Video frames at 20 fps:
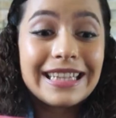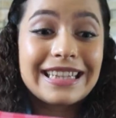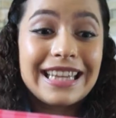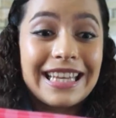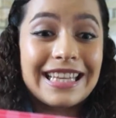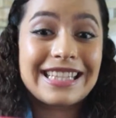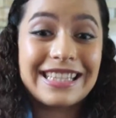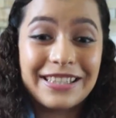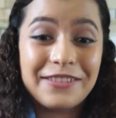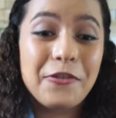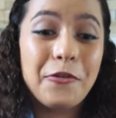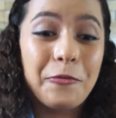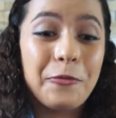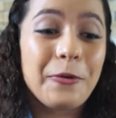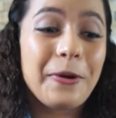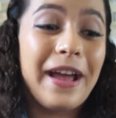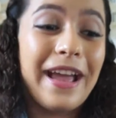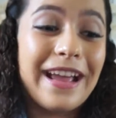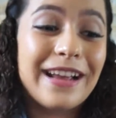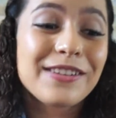This,
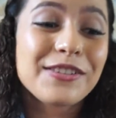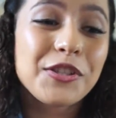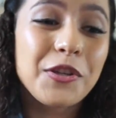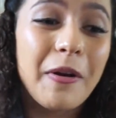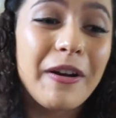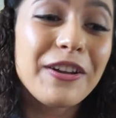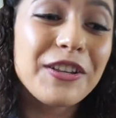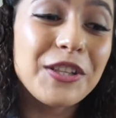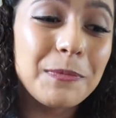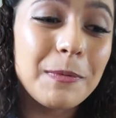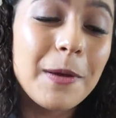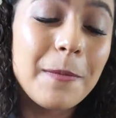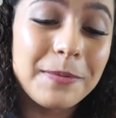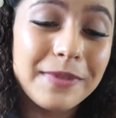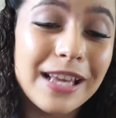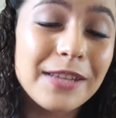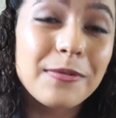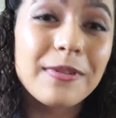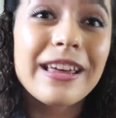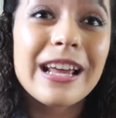okay, so I used to be
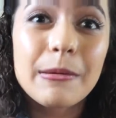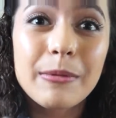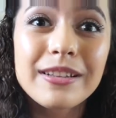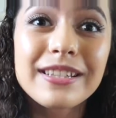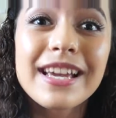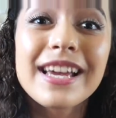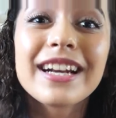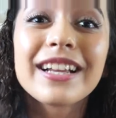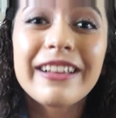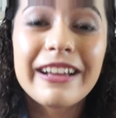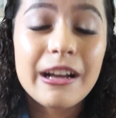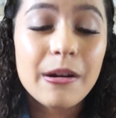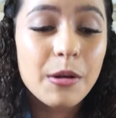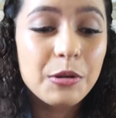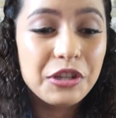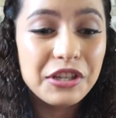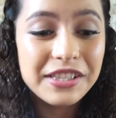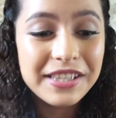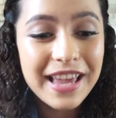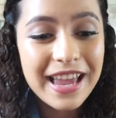obsessed with Hannah Montana, like I
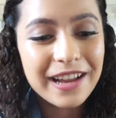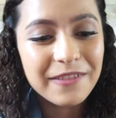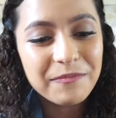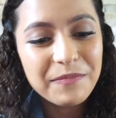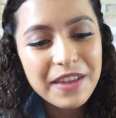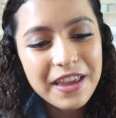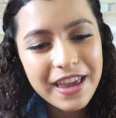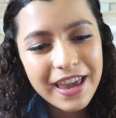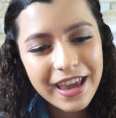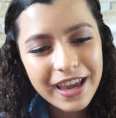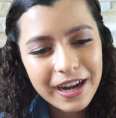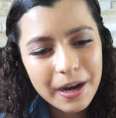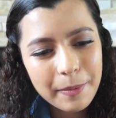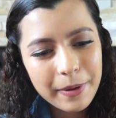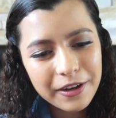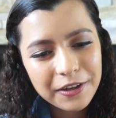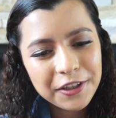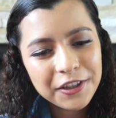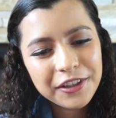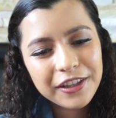was just saying. And
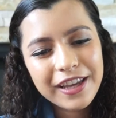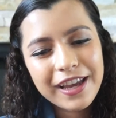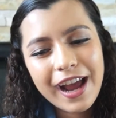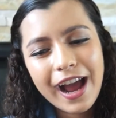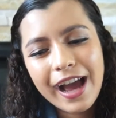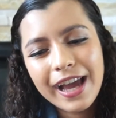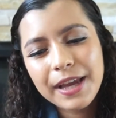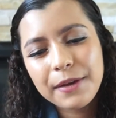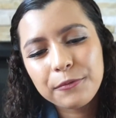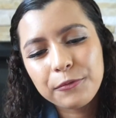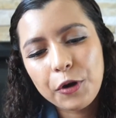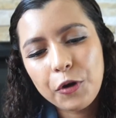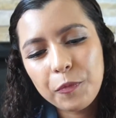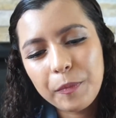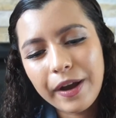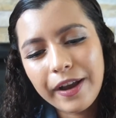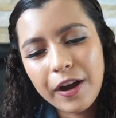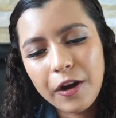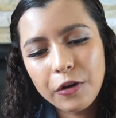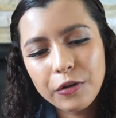apparently I wrote
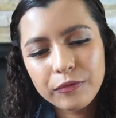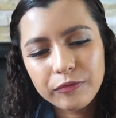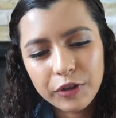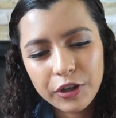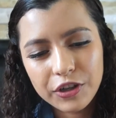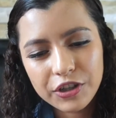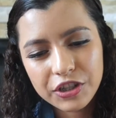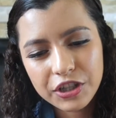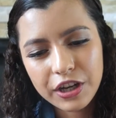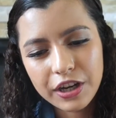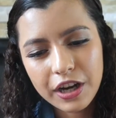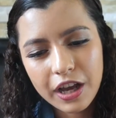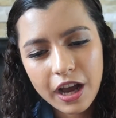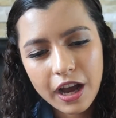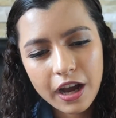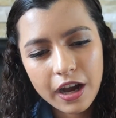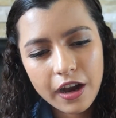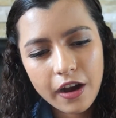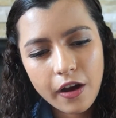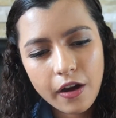my own version
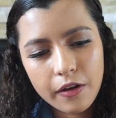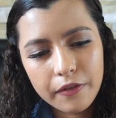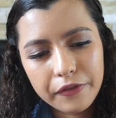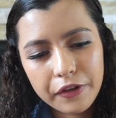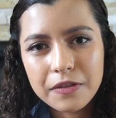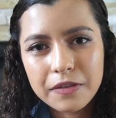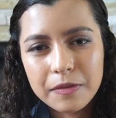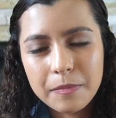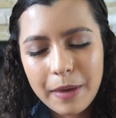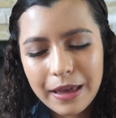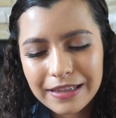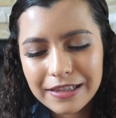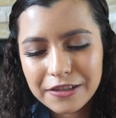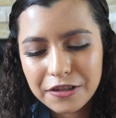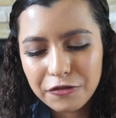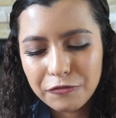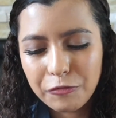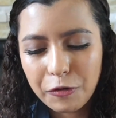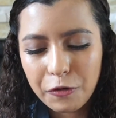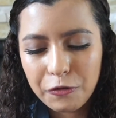of
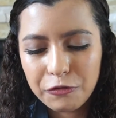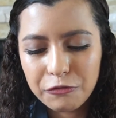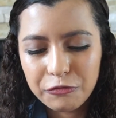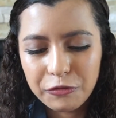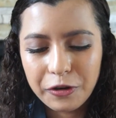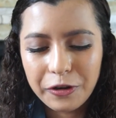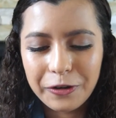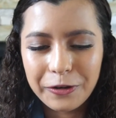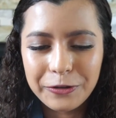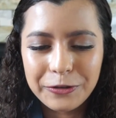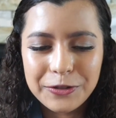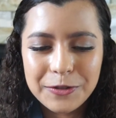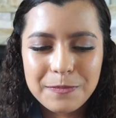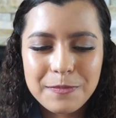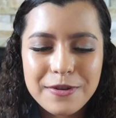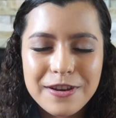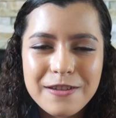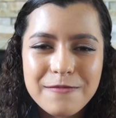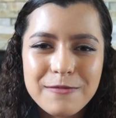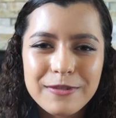Best of Both Worlds,
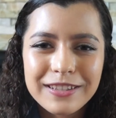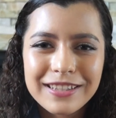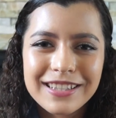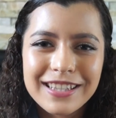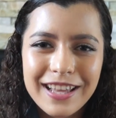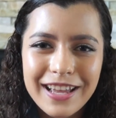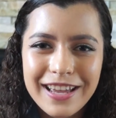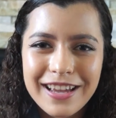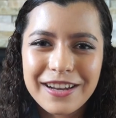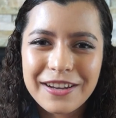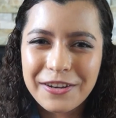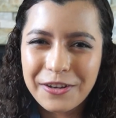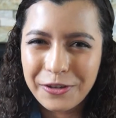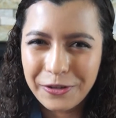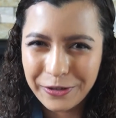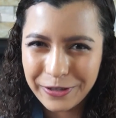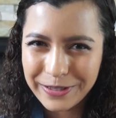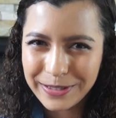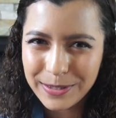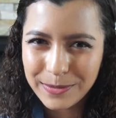but it was like
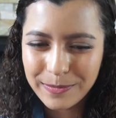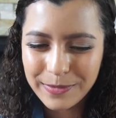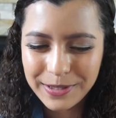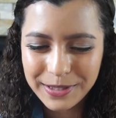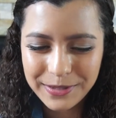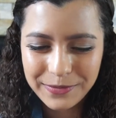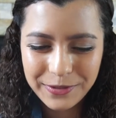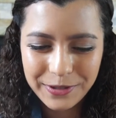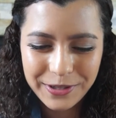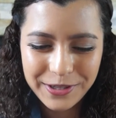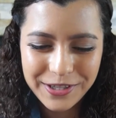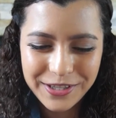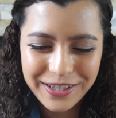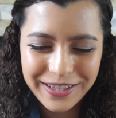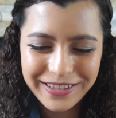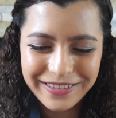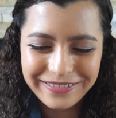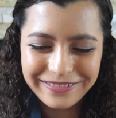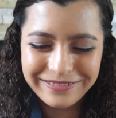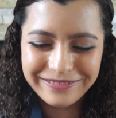Christmas
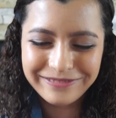version.